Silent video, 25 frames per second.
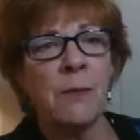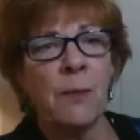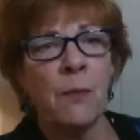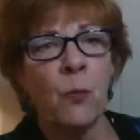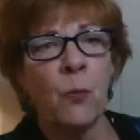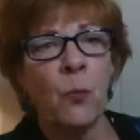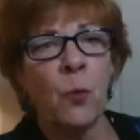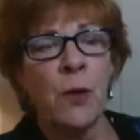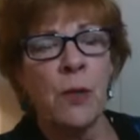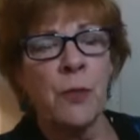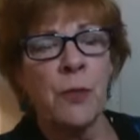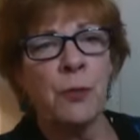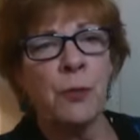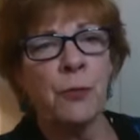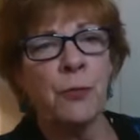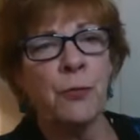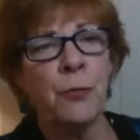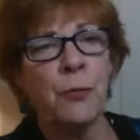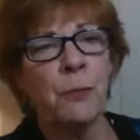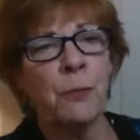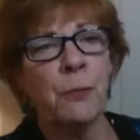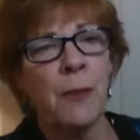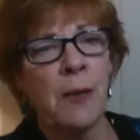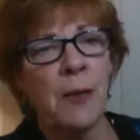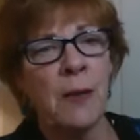Winter
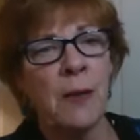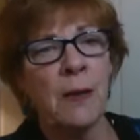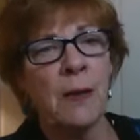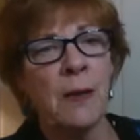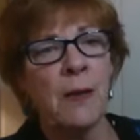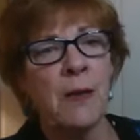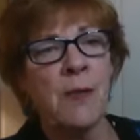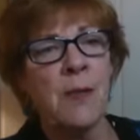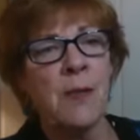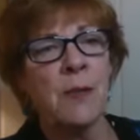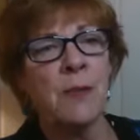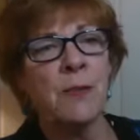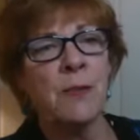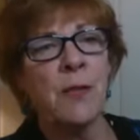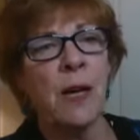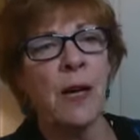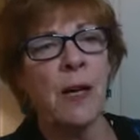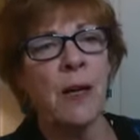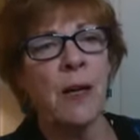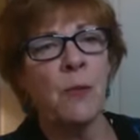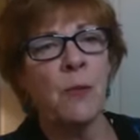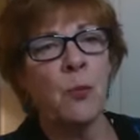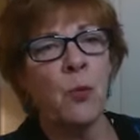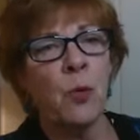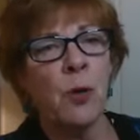for me is a
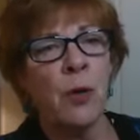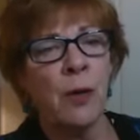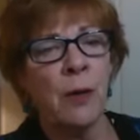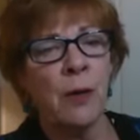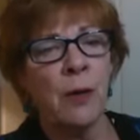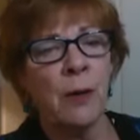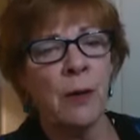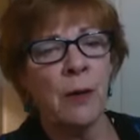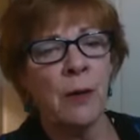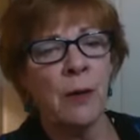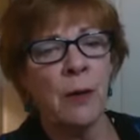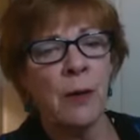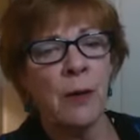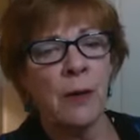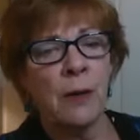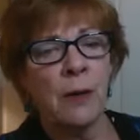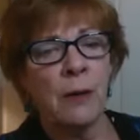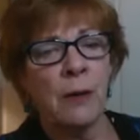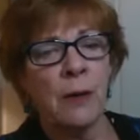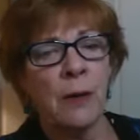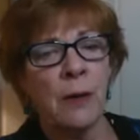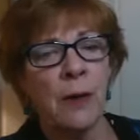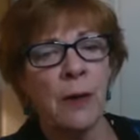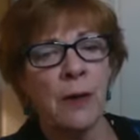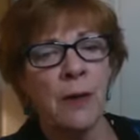time where
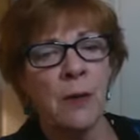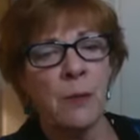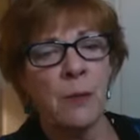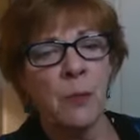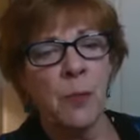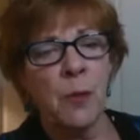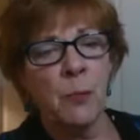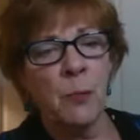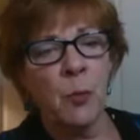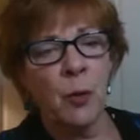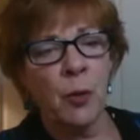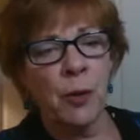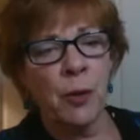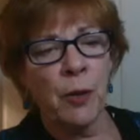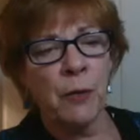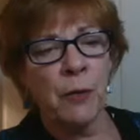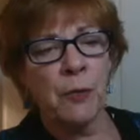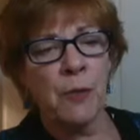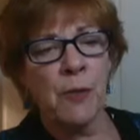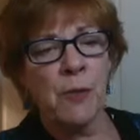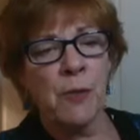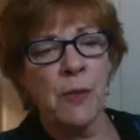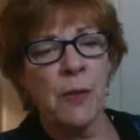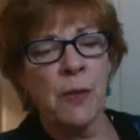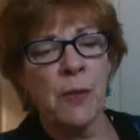I can be more
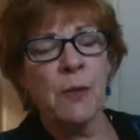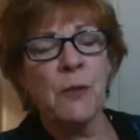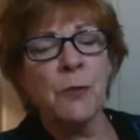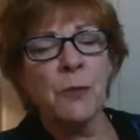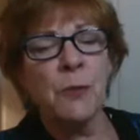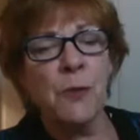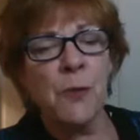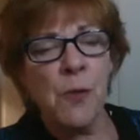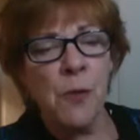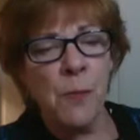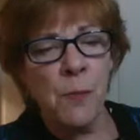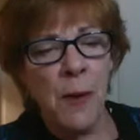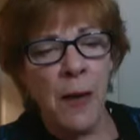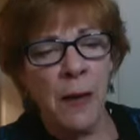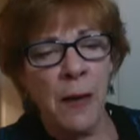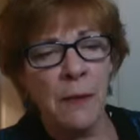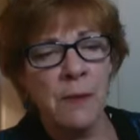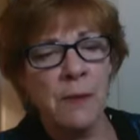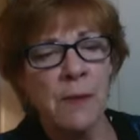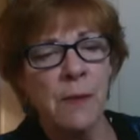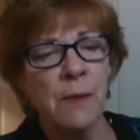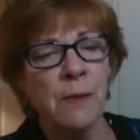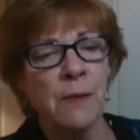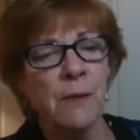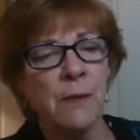
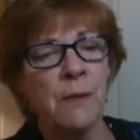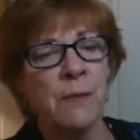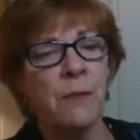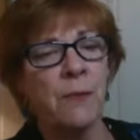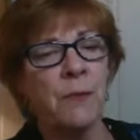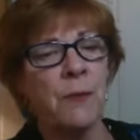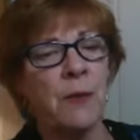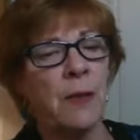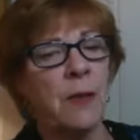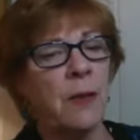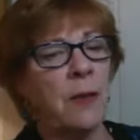introspective.